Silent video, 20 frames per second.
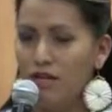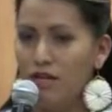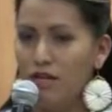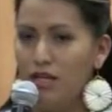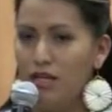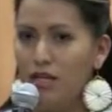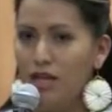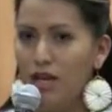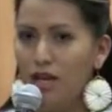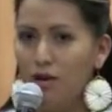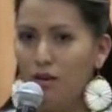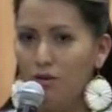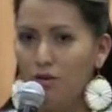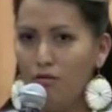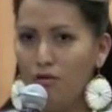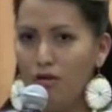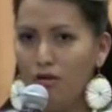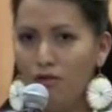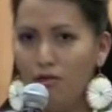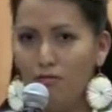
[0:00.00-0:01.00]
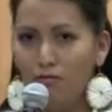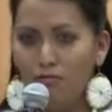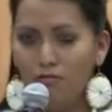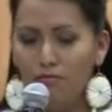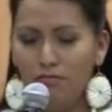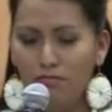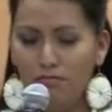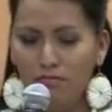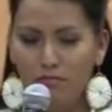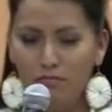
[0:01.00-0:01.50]
And now,
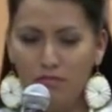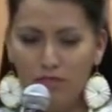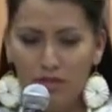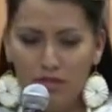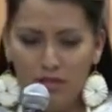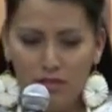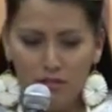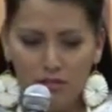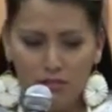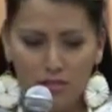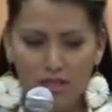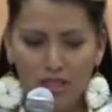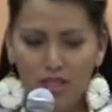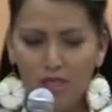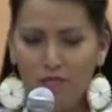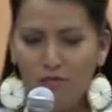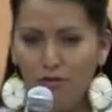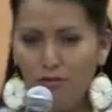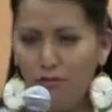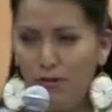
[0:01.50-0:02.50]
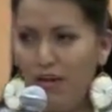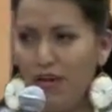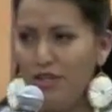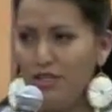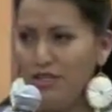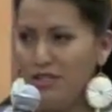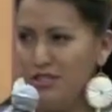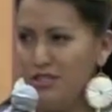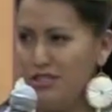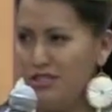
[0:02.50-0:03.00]
mainly for
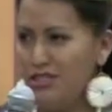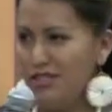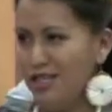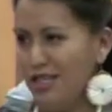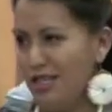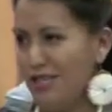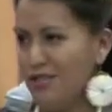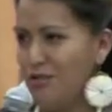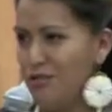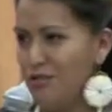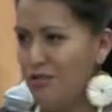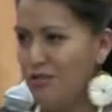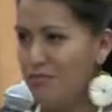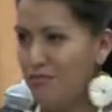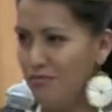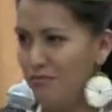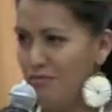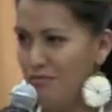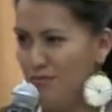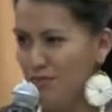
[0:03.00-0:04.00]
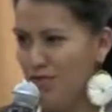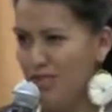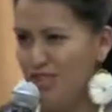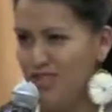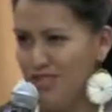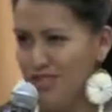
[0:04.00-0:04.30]
pageants, they do more